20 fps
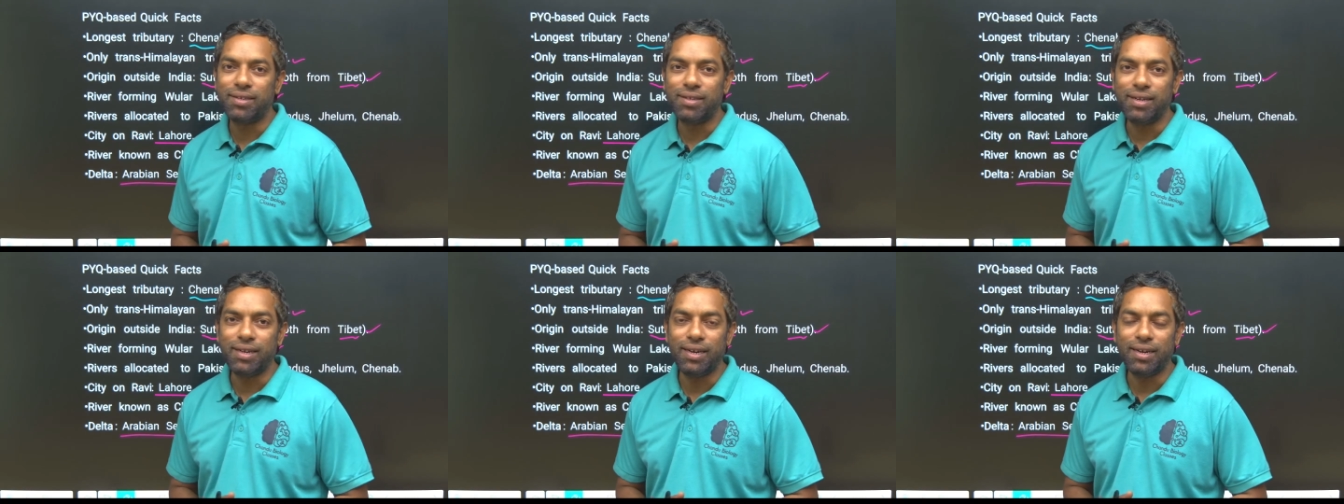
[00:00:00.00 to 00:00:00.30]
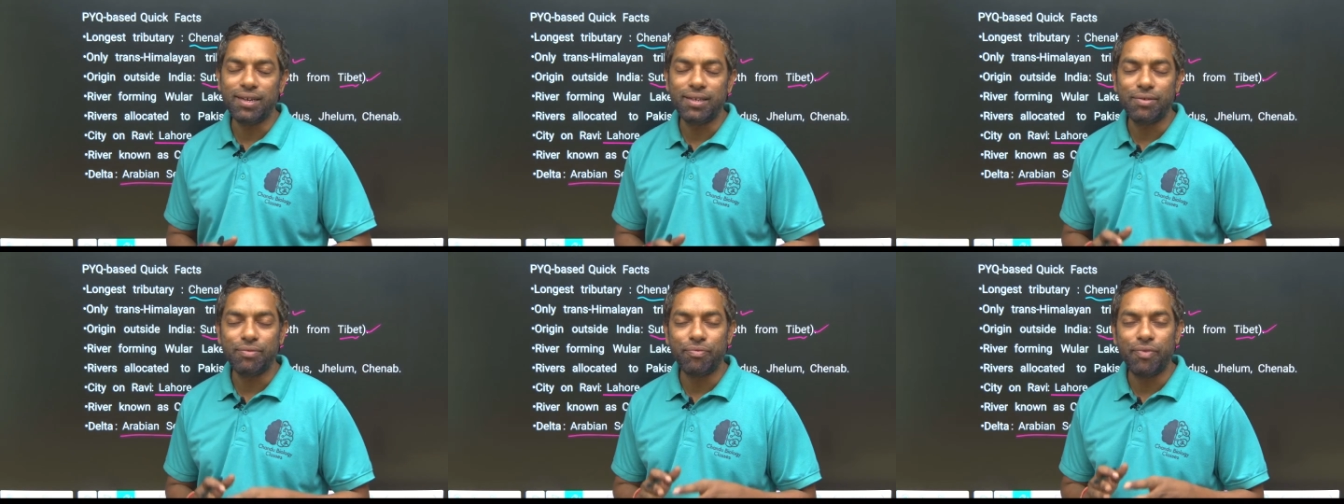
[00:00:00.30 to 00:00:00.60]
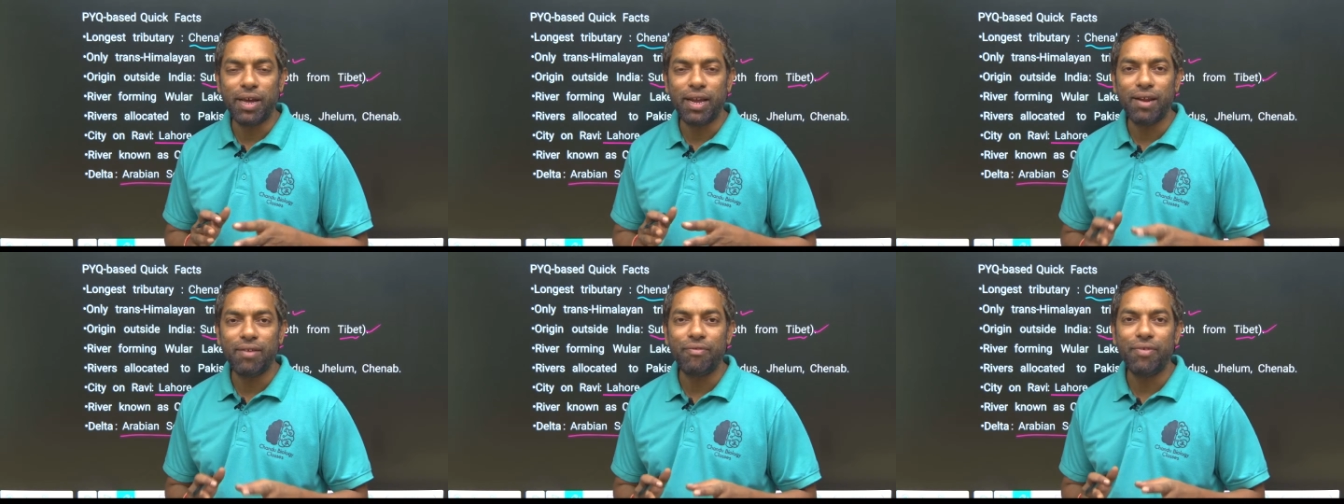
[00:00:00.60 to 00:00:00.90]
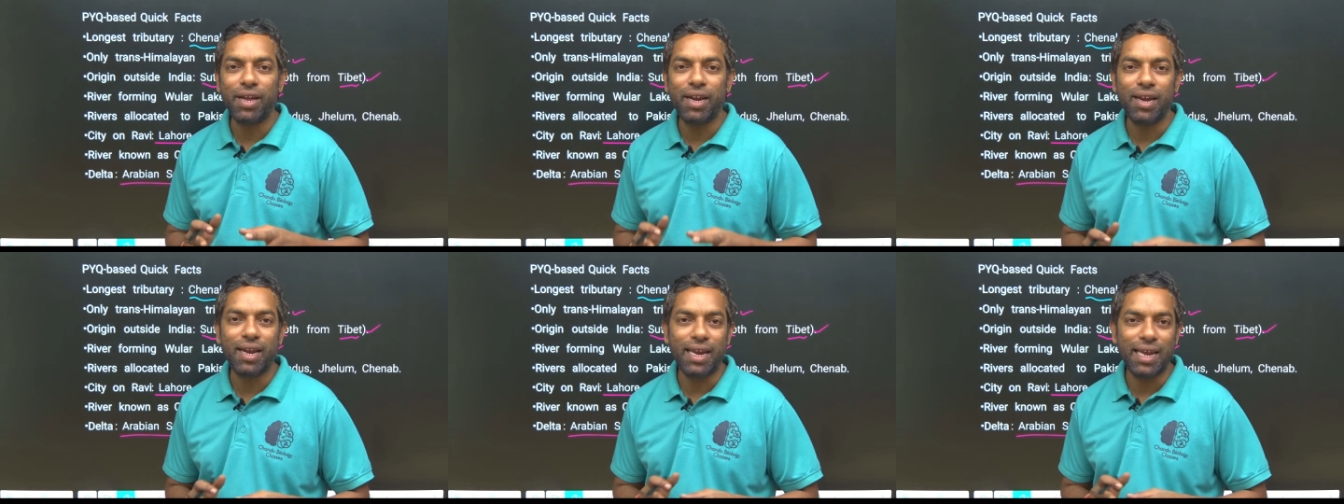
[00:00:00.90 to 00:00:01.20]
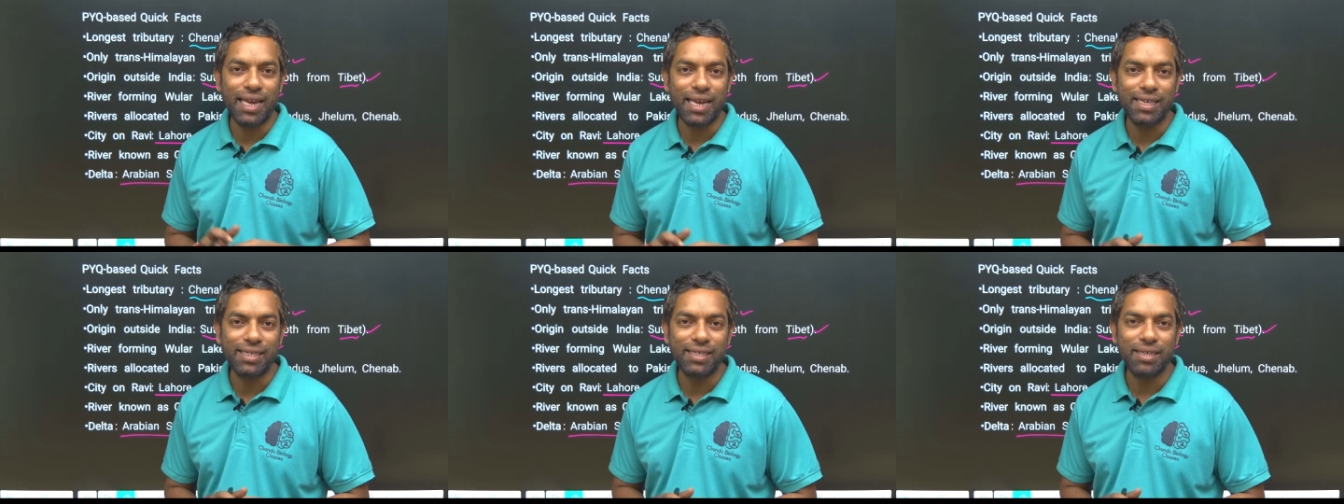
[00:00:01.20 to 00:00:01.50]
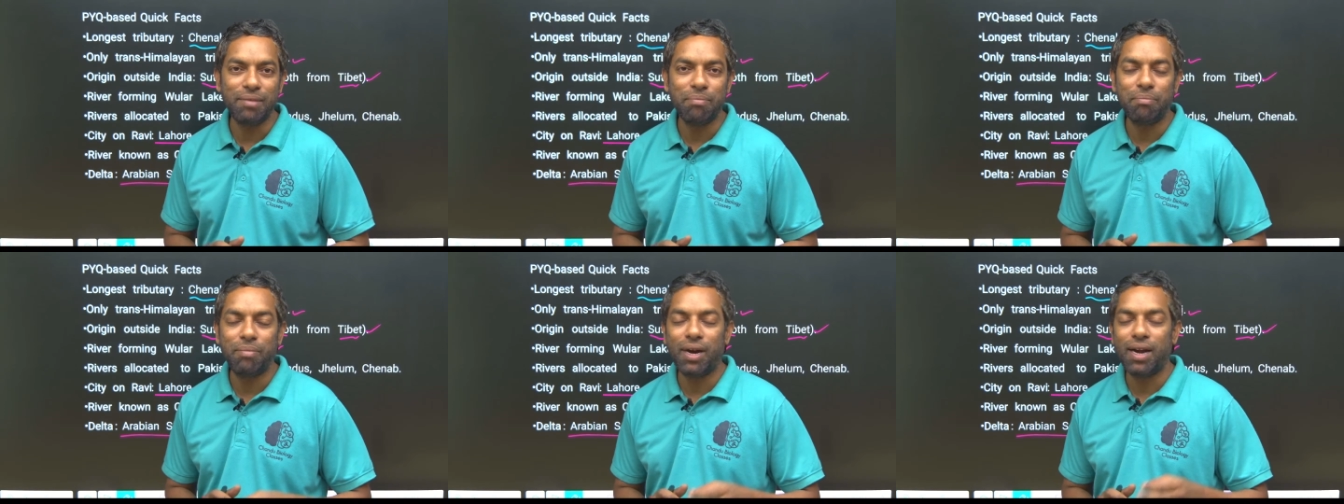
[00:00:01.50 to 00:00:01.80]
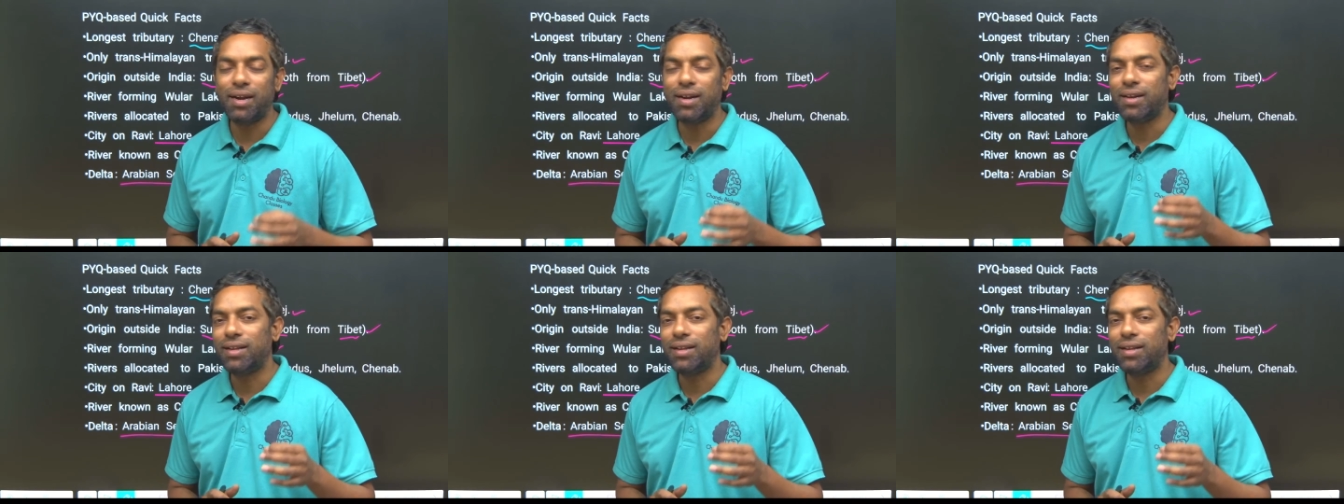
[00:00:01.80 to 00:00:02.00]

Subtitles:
it is very easy, but